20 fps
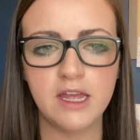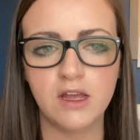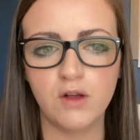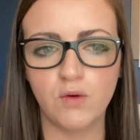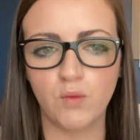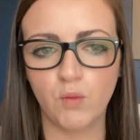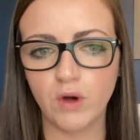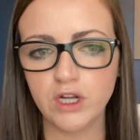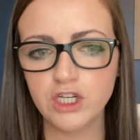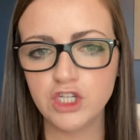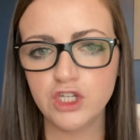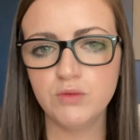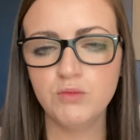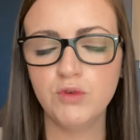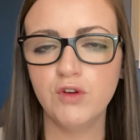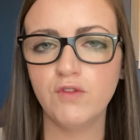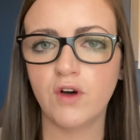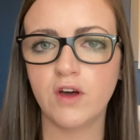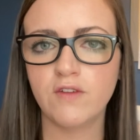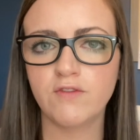Once you
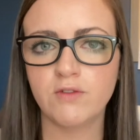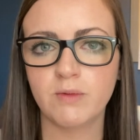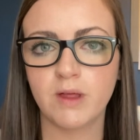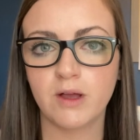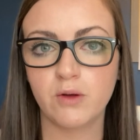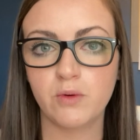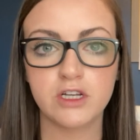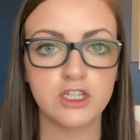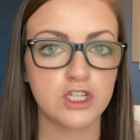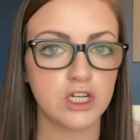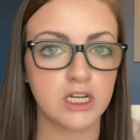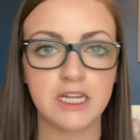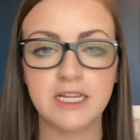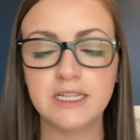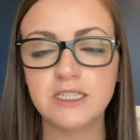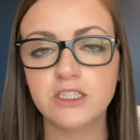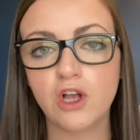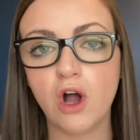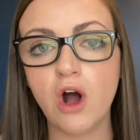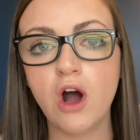move on from that question,
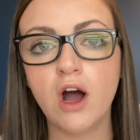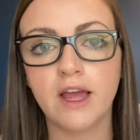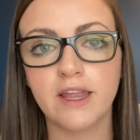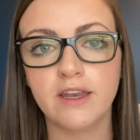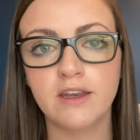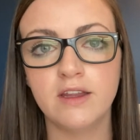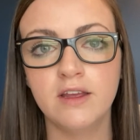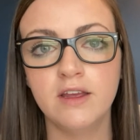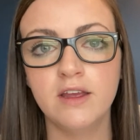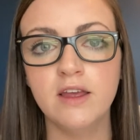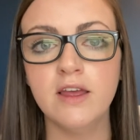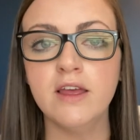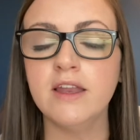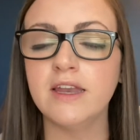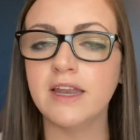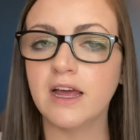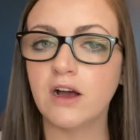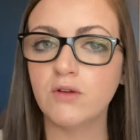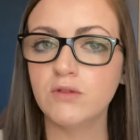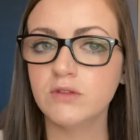it's gone.
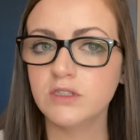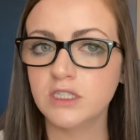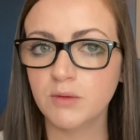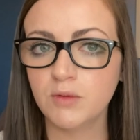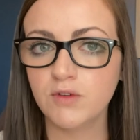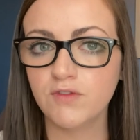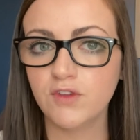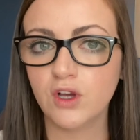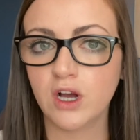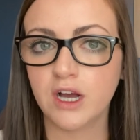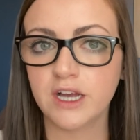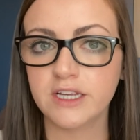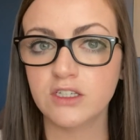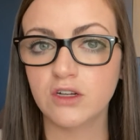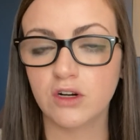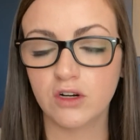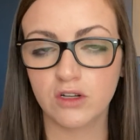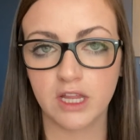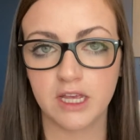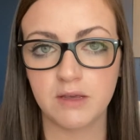Now, some of you guys
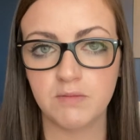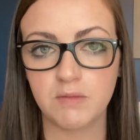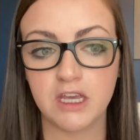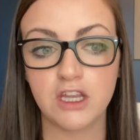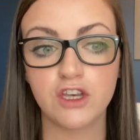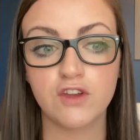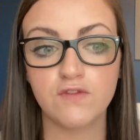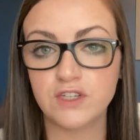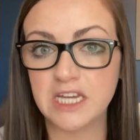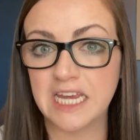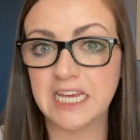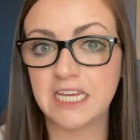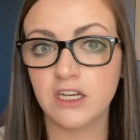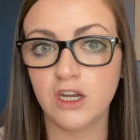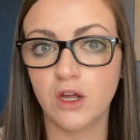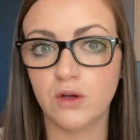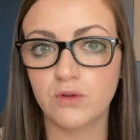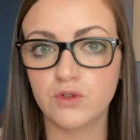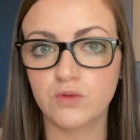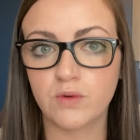are like me and you've taken
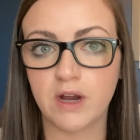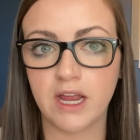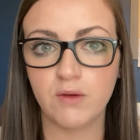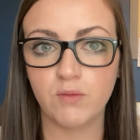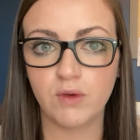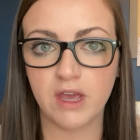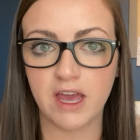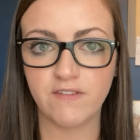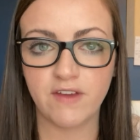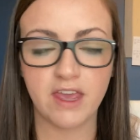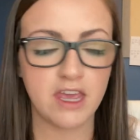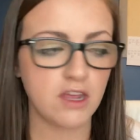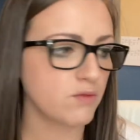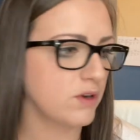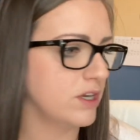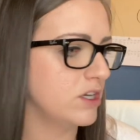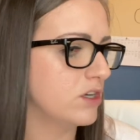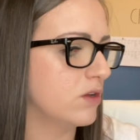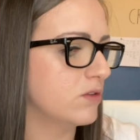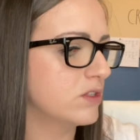notes, right? We have
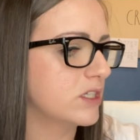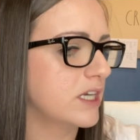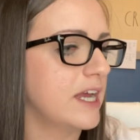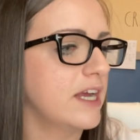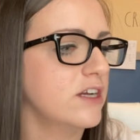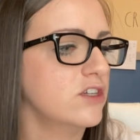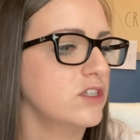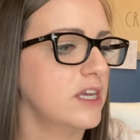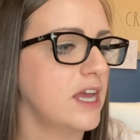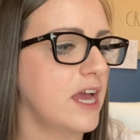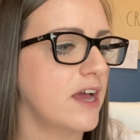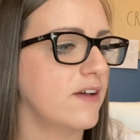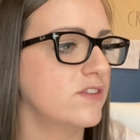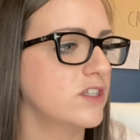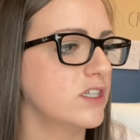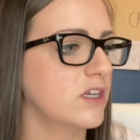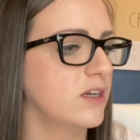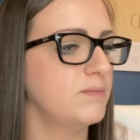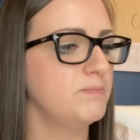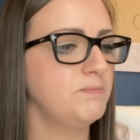handwritten notes. And I actually have
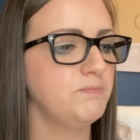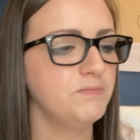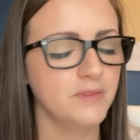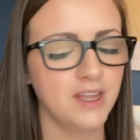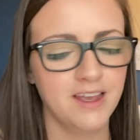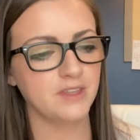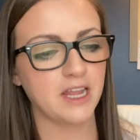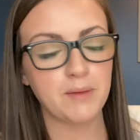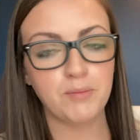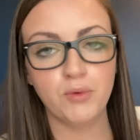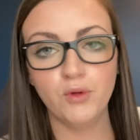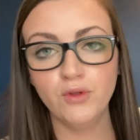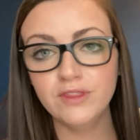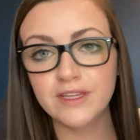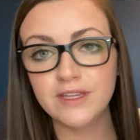some. I pulled